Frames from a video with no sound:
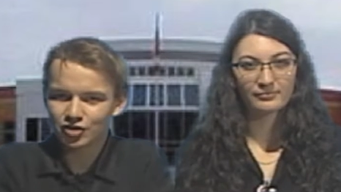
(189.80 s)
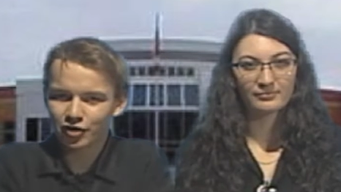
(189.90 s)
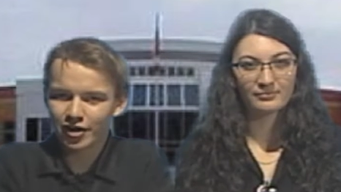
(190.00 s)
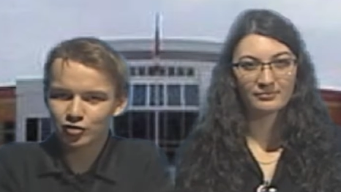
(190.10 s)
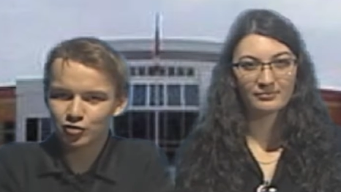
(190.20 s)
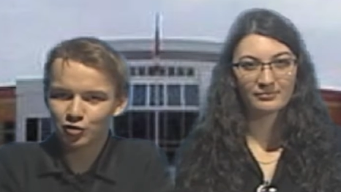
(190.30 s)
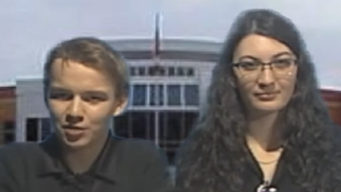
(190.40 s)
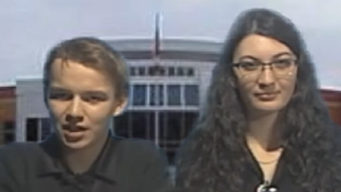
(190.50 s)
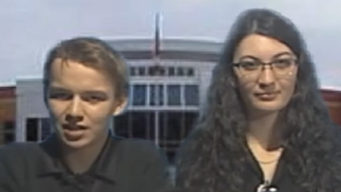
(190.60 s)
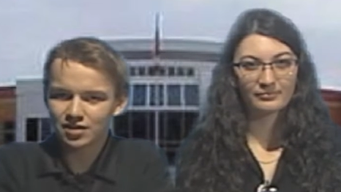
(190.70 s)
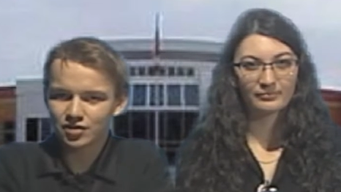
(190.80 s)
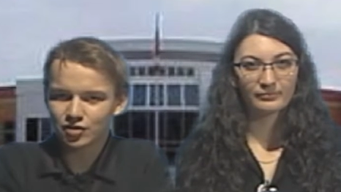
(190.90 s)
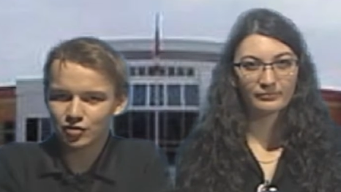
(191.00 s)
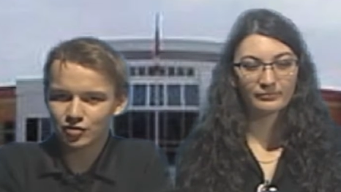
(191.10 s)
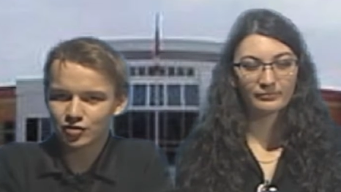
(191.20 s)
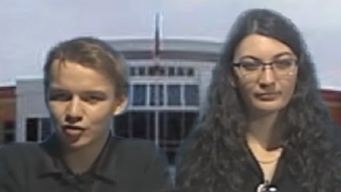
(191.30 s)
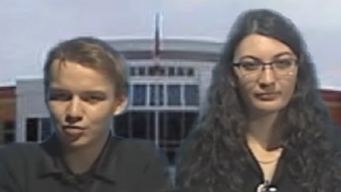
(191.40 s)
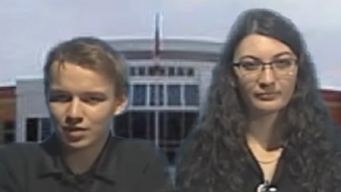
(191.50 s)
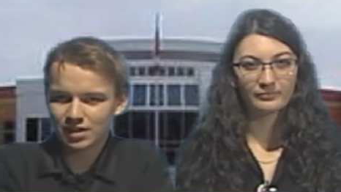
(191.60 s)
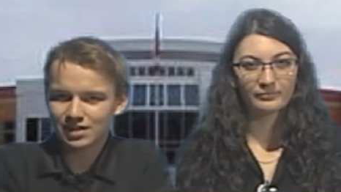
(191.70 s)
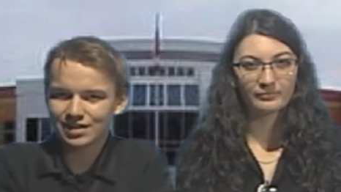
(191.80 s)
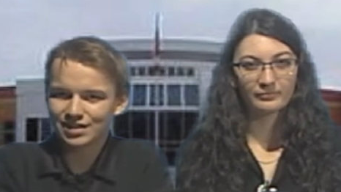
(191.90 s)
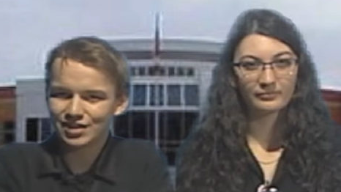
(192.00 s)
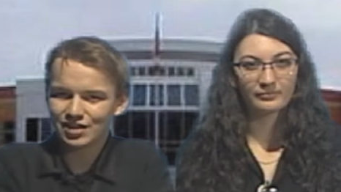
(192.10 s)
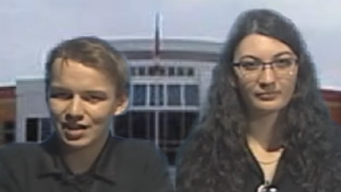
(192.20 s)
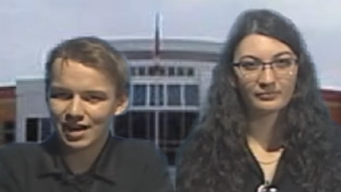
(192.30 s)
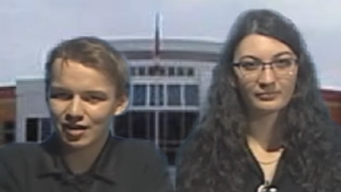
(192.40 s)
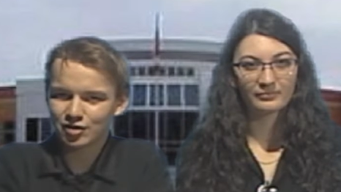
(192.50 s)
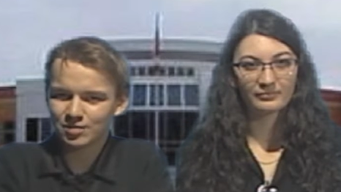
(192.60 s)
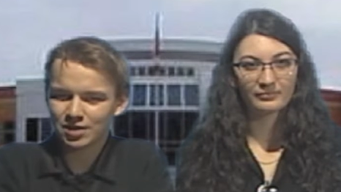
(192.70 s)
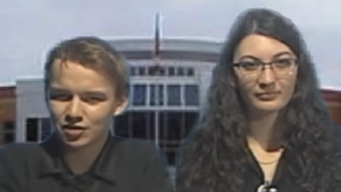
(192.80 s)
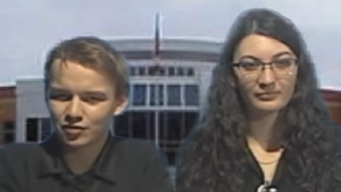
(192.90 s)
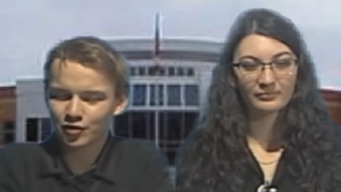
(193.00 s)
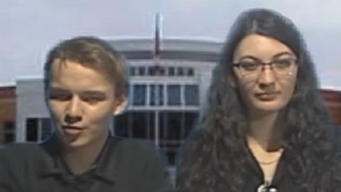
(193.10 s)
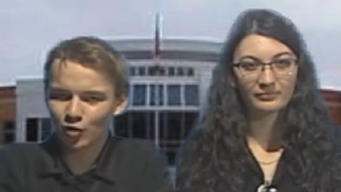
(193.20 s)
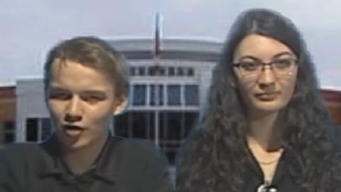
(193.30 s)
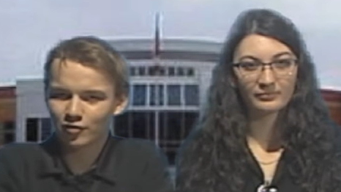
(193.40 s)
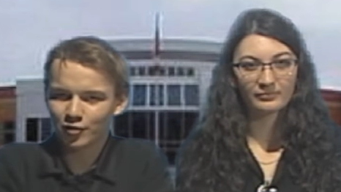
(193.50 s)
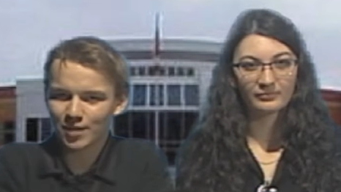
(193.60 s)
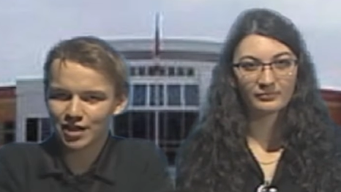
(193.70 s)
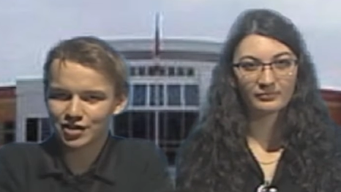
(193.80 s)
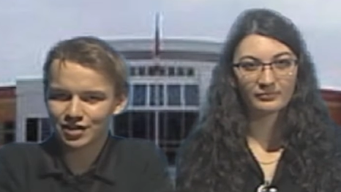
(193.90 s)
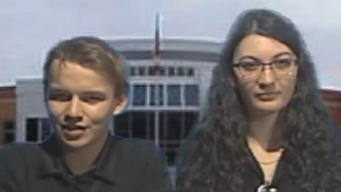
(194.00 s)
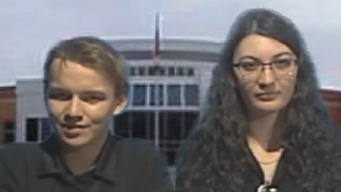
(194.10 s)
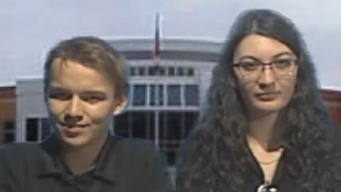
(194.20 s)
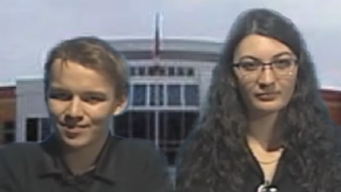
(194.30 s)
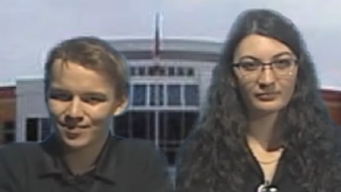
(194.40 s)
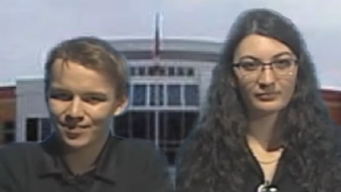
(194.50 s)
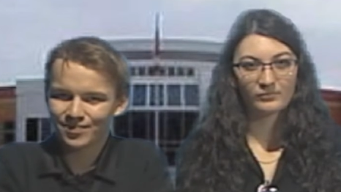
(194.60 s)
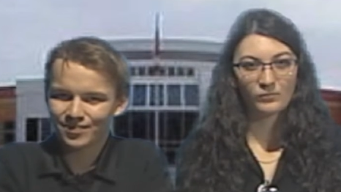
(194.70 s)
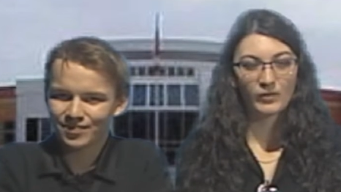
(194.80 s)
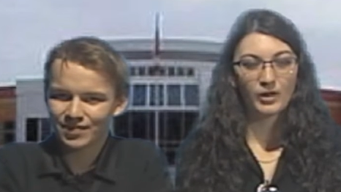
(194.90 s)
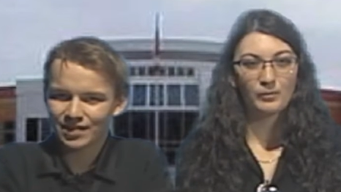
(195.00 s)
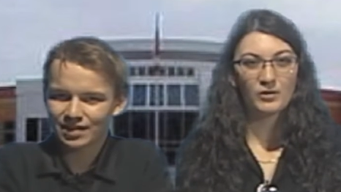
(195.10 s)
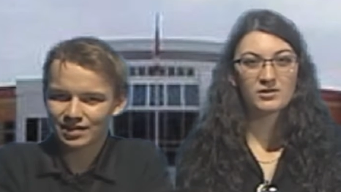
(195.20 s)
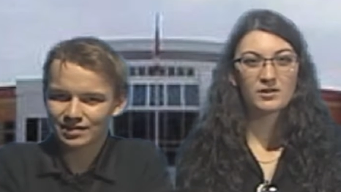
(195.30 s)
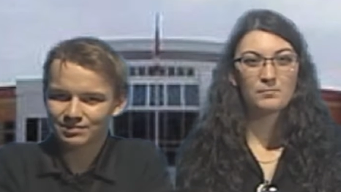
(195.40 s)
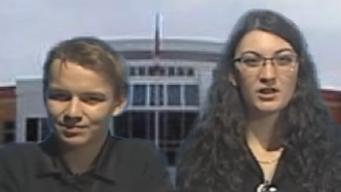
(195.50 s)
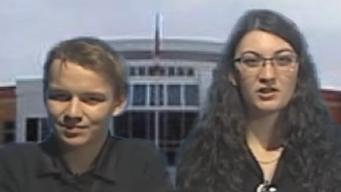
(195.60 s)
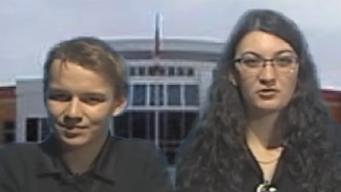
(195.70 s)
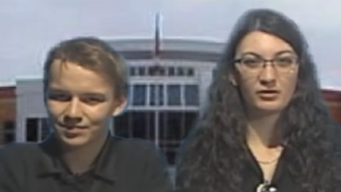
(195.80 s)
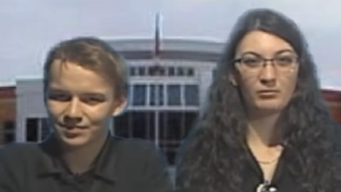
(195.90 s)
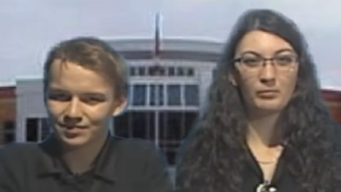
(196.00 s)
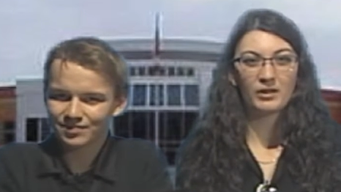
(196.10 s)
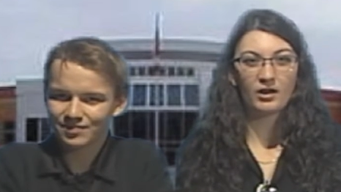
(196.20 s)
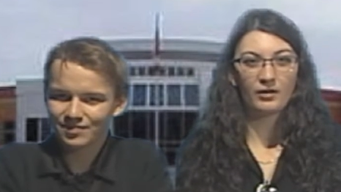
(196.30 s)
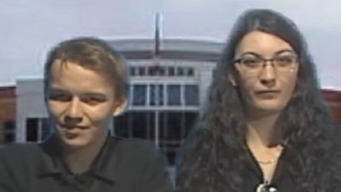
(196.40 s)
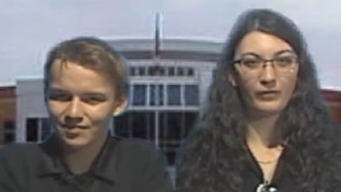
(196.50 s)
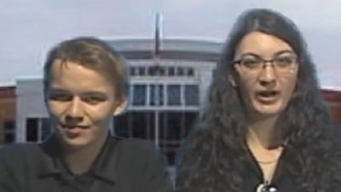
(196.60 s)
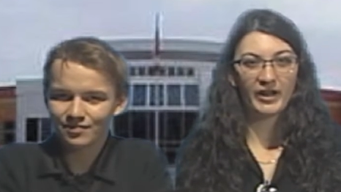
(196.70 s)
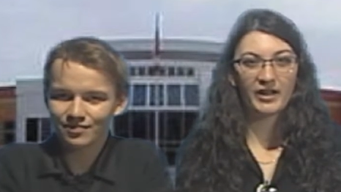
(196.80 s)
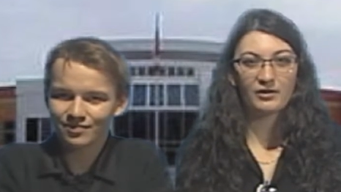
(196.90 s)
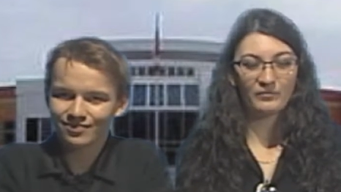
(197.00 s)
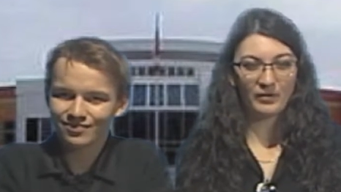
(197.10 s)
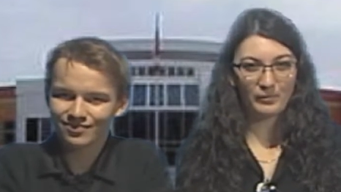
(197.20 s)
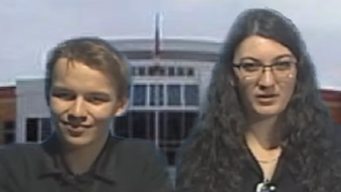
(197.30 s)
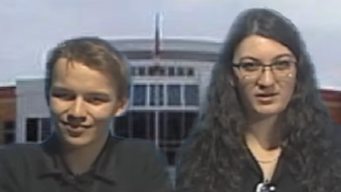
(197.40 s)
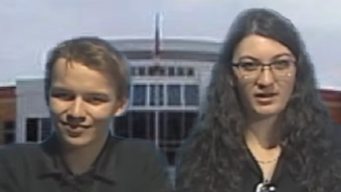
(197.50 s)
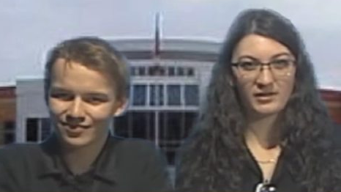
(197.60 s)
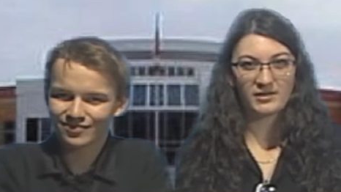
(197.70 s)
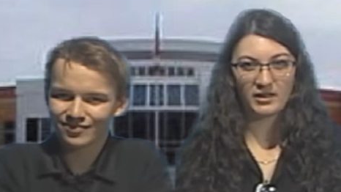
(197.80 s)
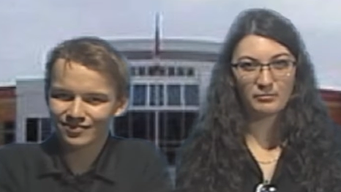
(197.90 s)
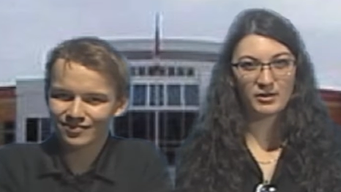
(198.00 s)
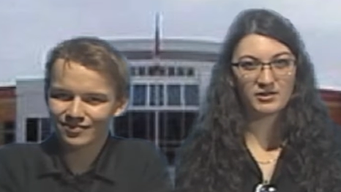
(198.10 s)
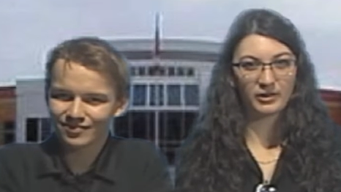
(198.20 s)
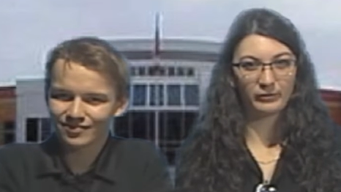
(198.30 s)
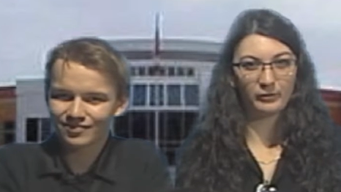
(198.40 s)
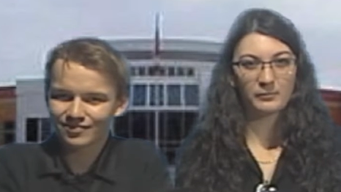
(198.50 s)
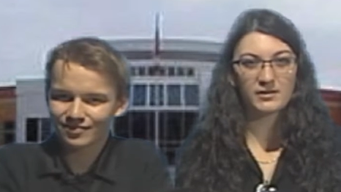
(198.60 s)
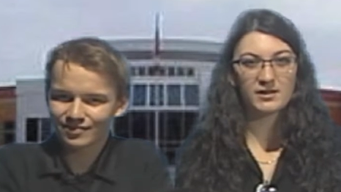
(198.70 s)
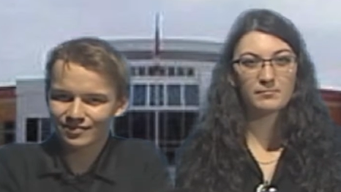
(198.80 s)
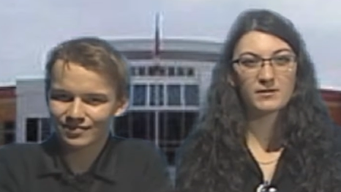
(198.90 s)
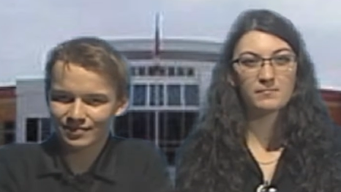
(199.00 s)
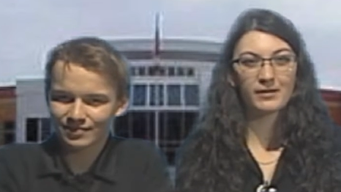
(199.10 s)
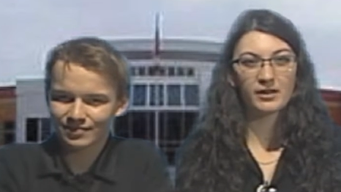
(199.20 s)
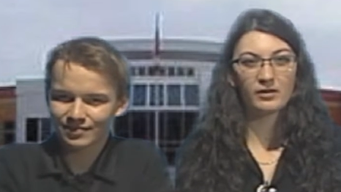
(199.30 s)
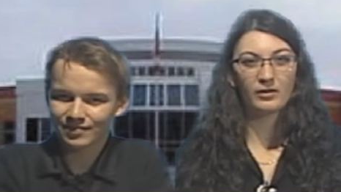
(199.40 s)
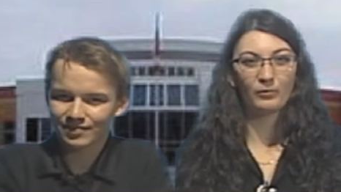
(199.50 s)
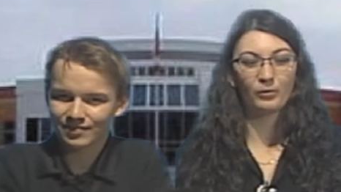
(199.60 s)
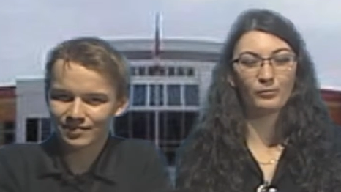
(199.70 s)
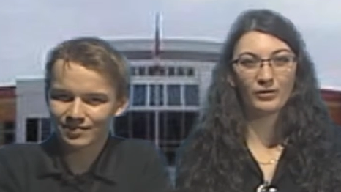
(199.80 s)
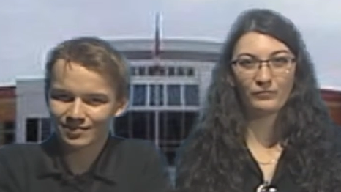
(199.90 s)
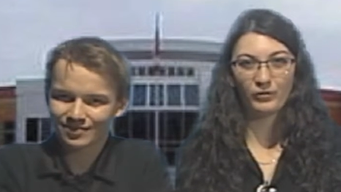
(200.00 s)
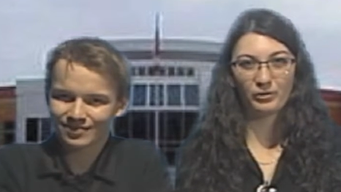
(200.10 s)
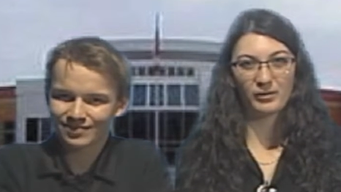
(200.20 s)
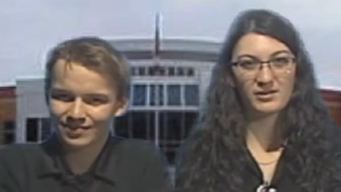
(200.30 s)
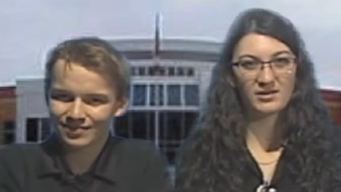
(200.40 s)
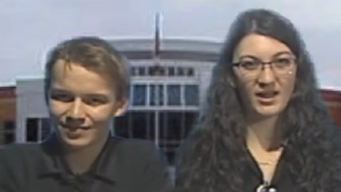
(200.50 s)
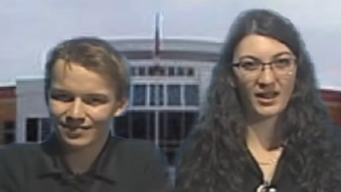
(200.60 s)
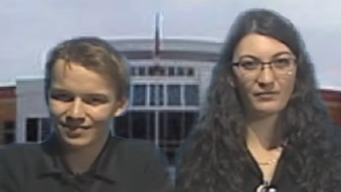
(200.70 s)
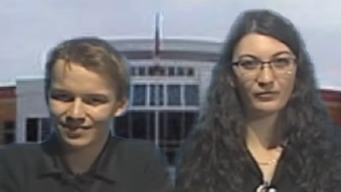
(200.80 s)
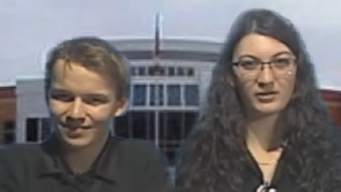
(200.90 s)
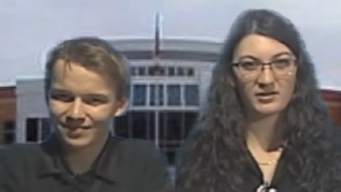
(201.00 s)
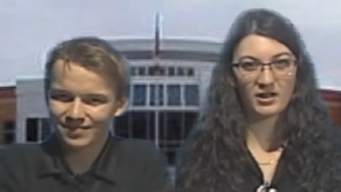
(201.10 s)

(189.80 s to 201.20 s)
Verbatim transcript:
Speaker 1: Tryouts will begin soon, so please listen to the announcements for more information.
Speaker 2: Music Ministry will meet on Friday, November 6th in the music room. See Ms. McNeil in room 143 today for a